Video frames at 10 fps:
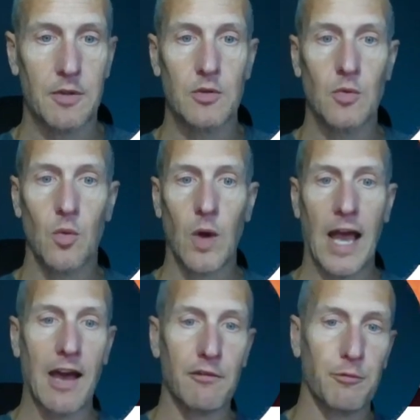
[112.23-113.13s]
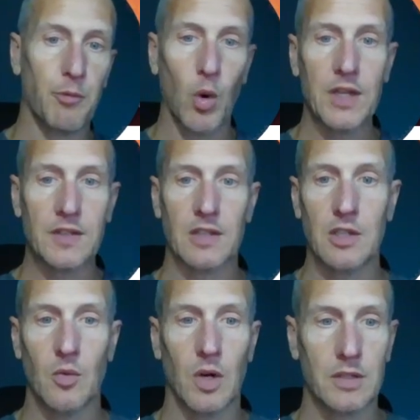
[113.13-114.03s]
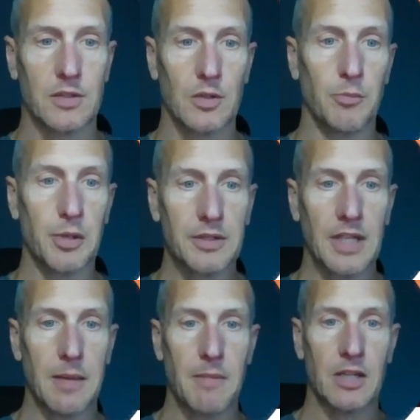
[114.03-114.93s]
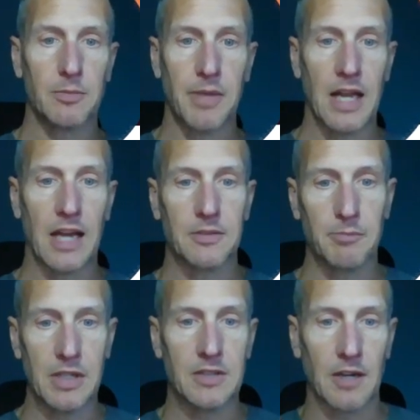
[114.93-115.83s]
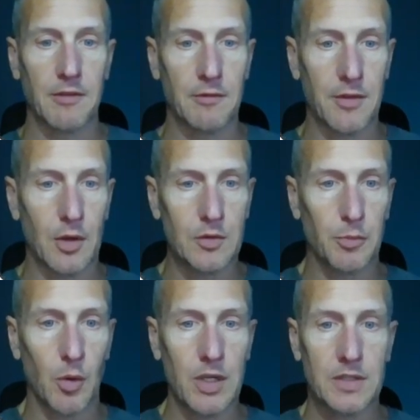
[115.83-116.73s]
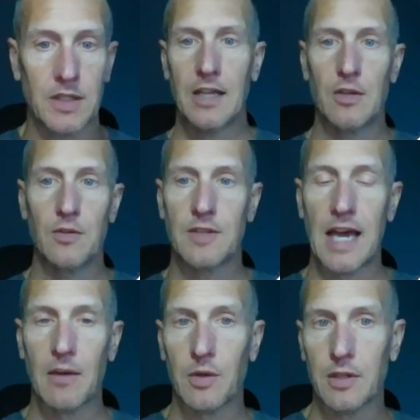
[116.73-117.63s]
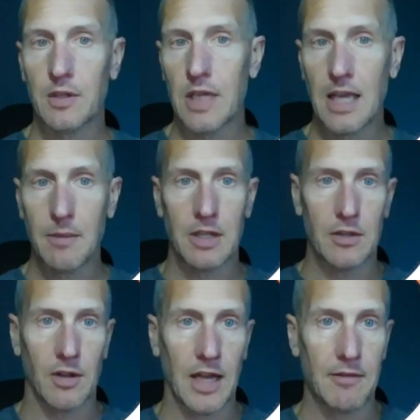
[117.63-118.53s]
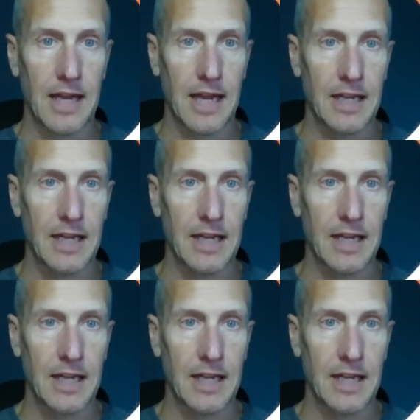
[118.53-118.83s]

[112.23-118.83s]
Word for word: you have points and you want to build a mesh based off of those points and use that within your game, then you'll have that